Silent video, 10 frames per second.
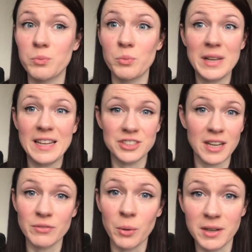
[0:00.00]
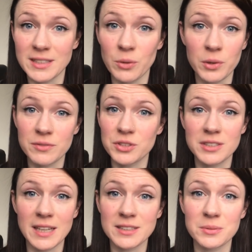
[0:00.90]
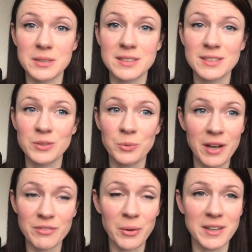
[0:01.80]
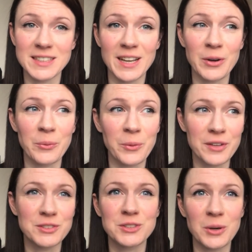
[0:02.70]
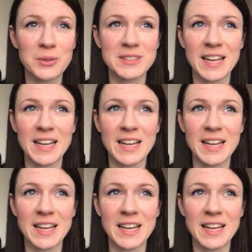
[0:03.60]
we literally have no idea what you've just said to us. We have no idea what you've just told us.